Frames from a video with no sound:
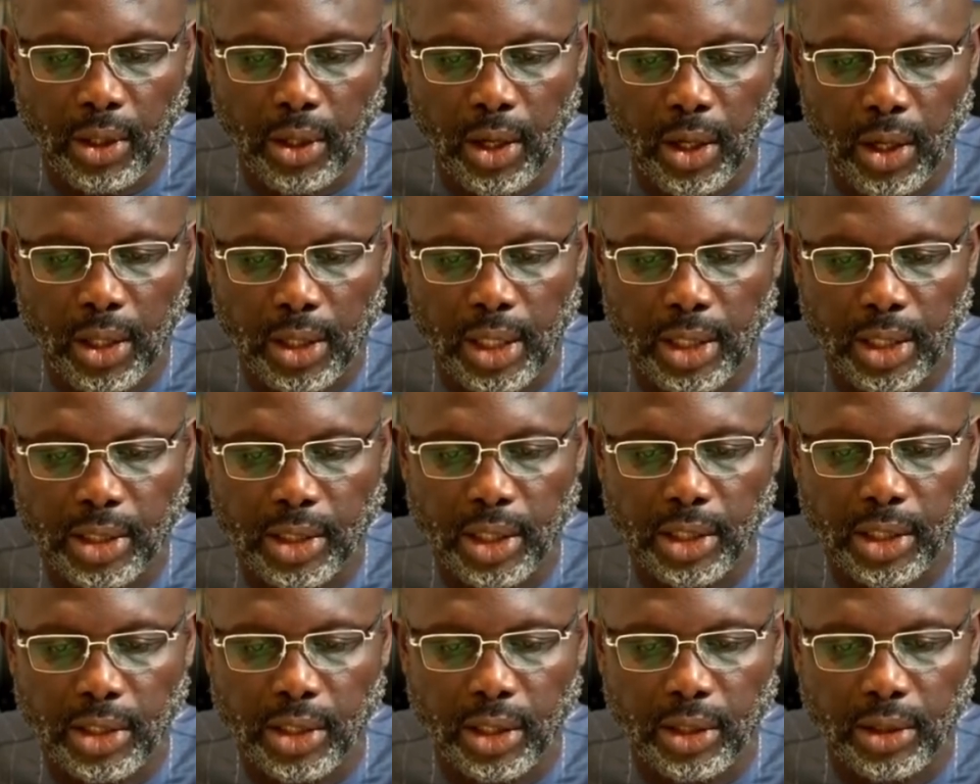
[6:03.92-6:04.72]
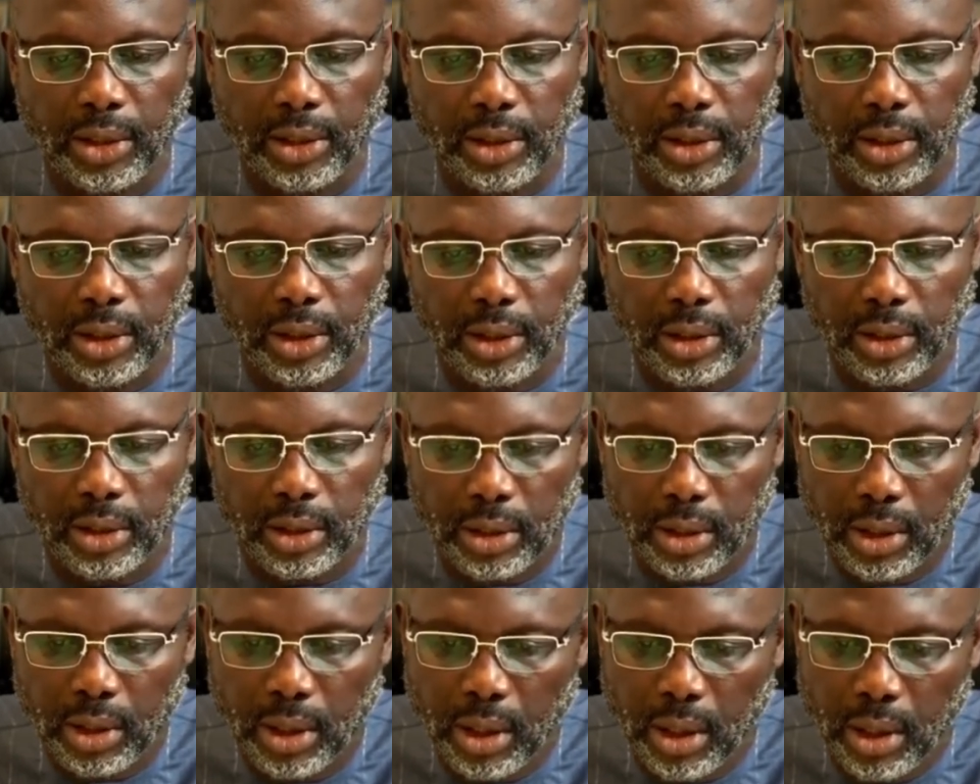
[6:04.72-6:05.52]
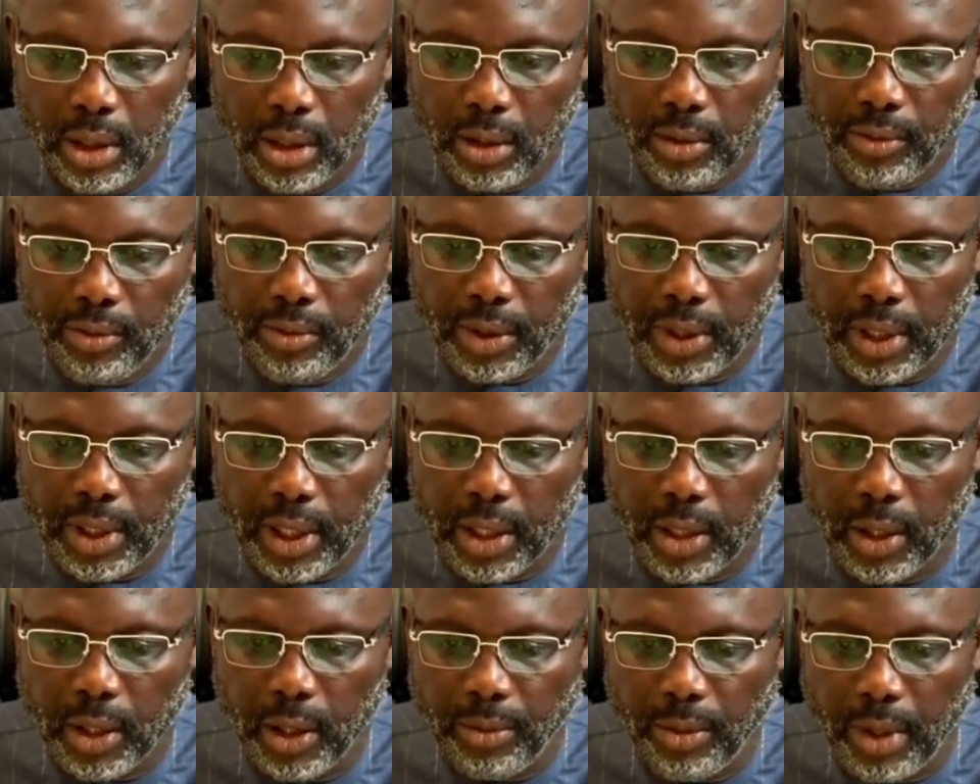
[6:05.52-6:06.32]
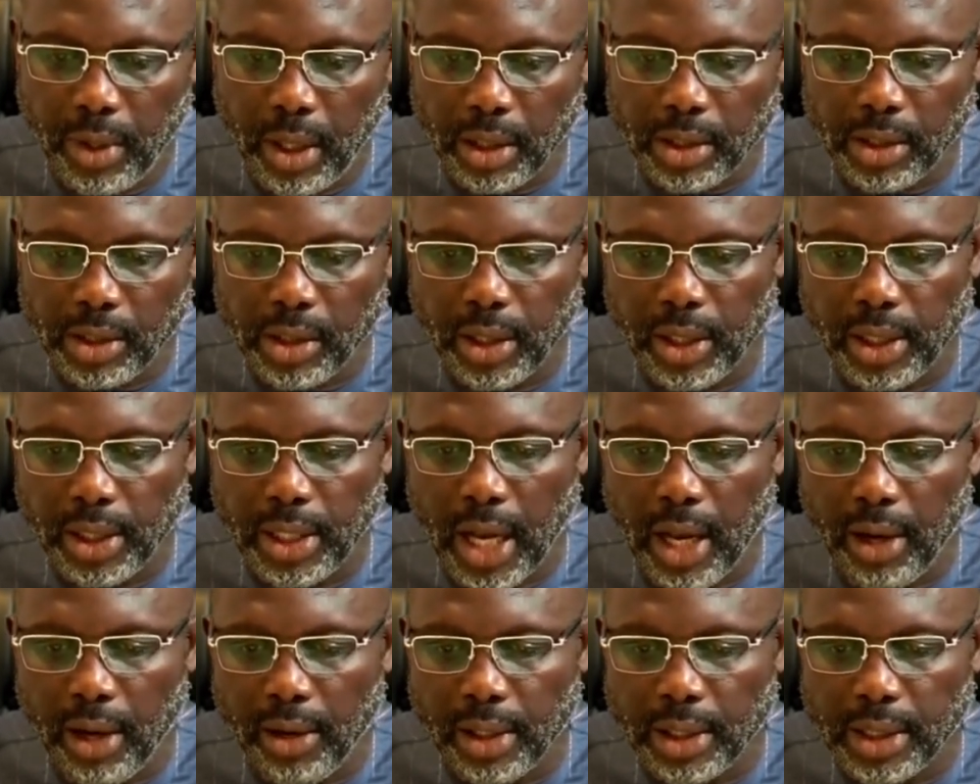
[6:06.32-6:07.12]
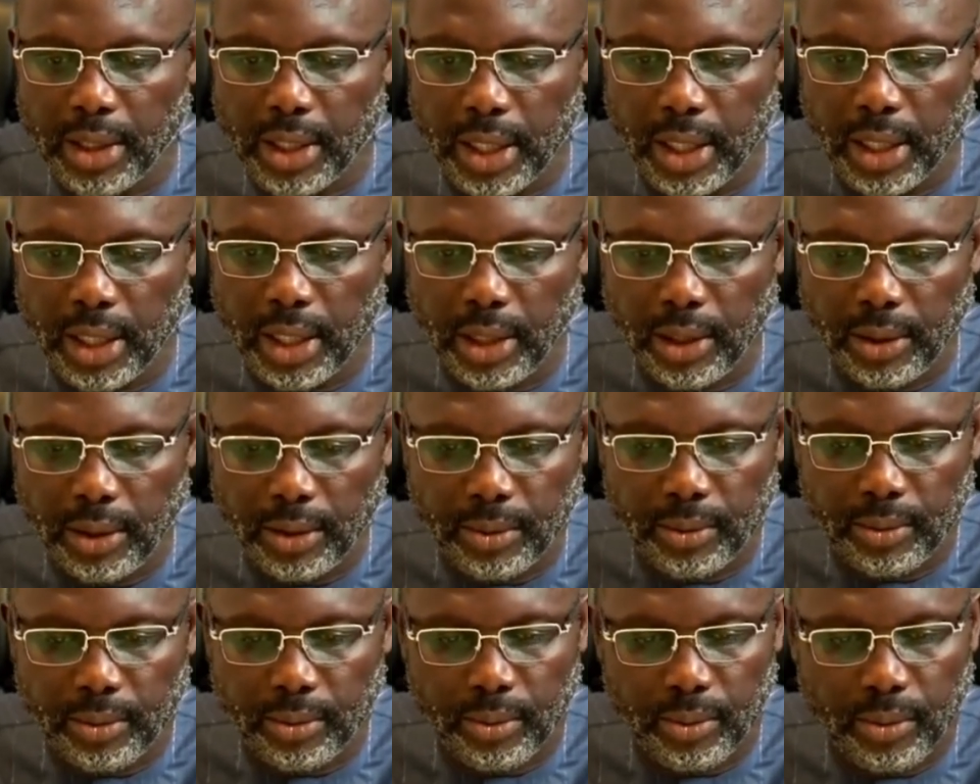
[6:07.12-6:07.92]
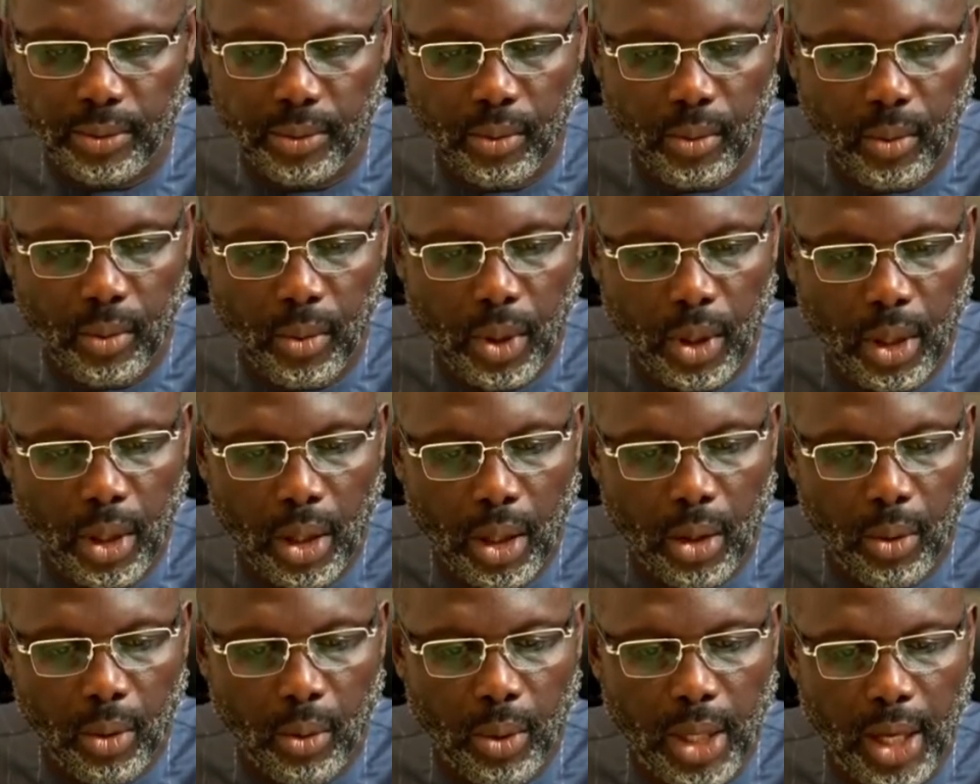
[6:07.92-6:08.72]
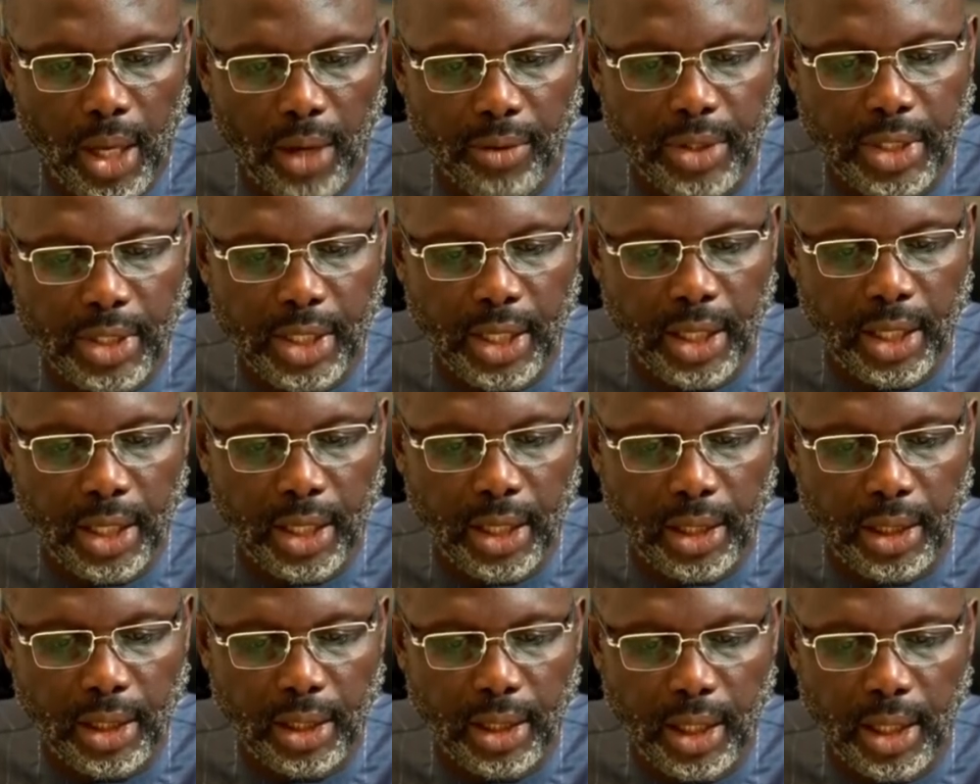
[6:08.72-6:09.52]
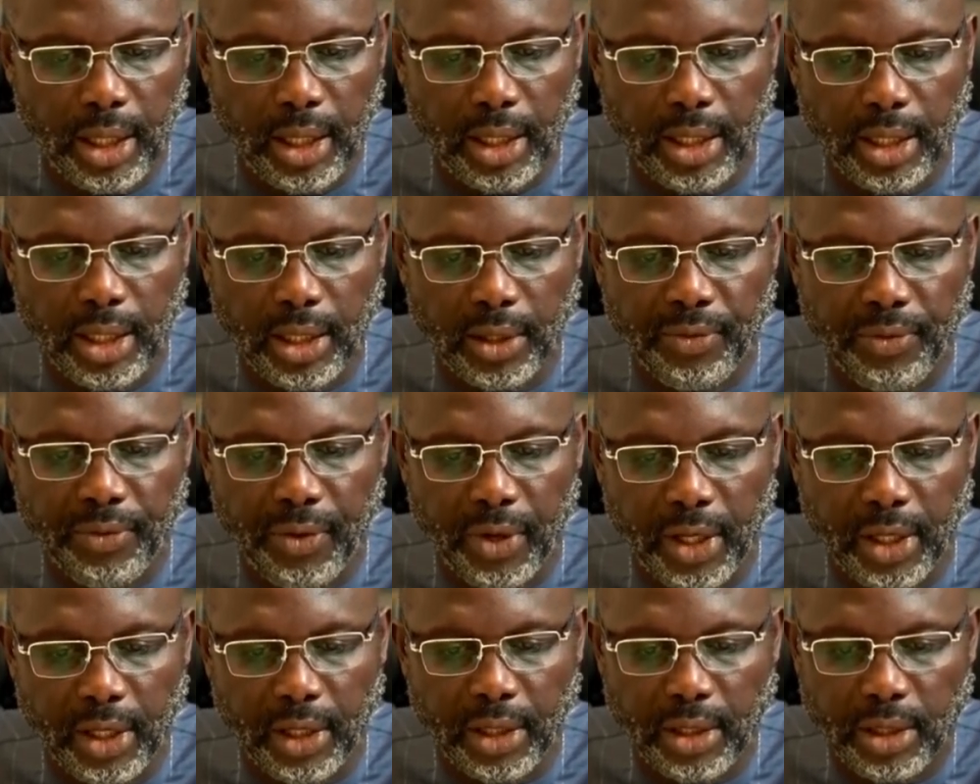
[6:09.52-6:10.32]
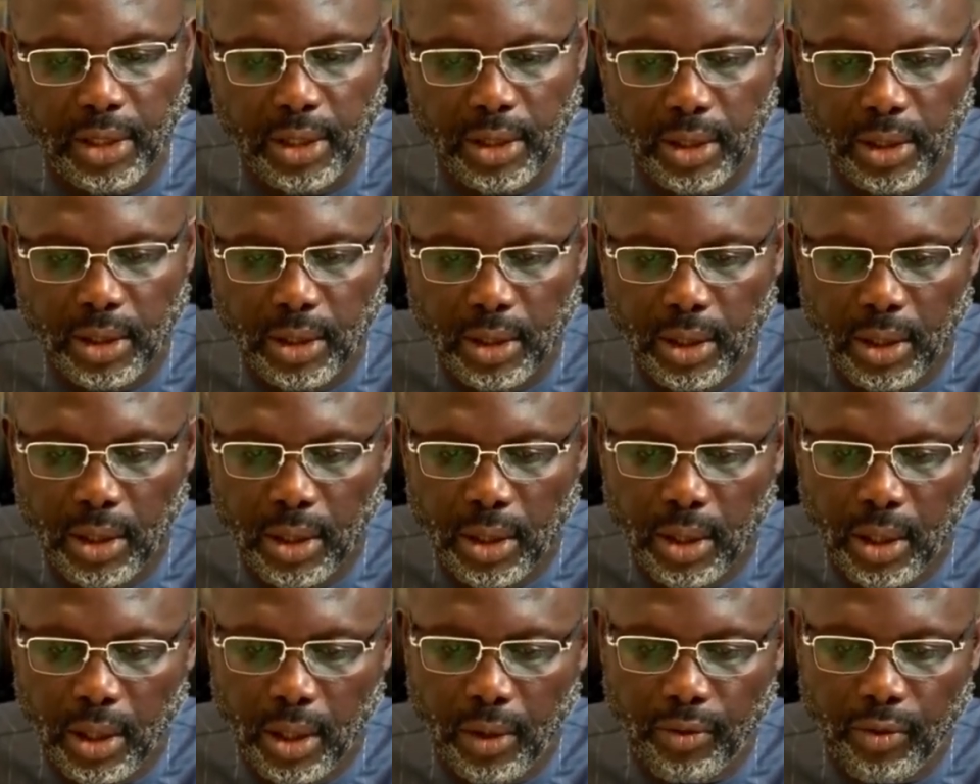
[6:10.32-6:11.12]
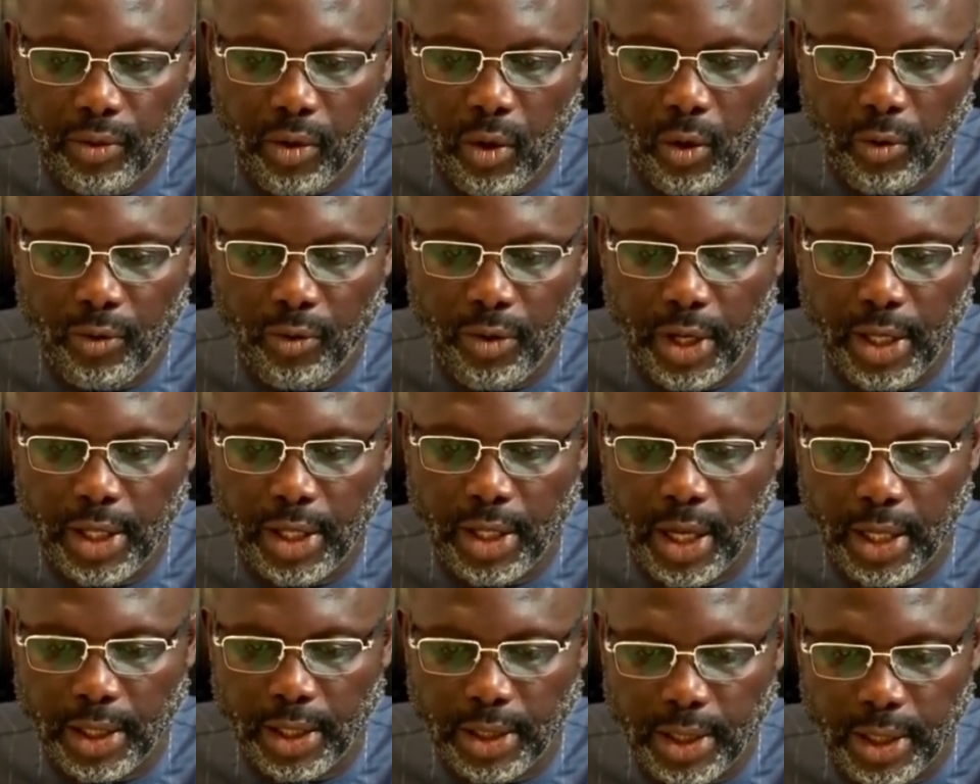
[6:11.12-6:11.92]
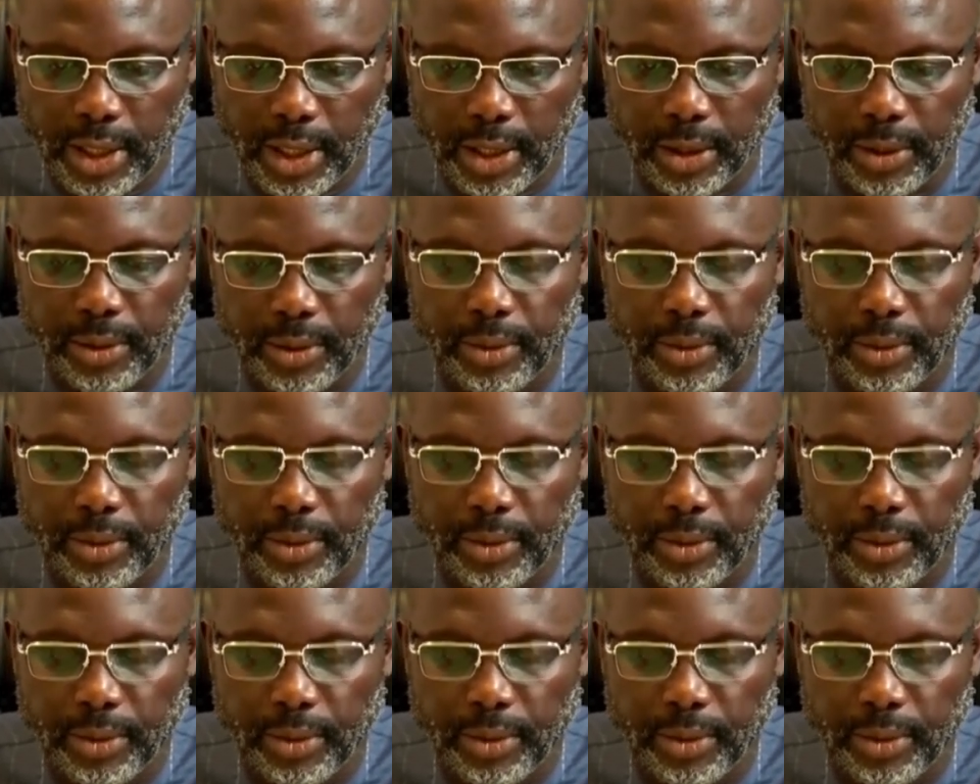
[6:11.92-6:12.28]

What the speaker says: organizations for the global solidarity we have seen in this phase of COVID-19.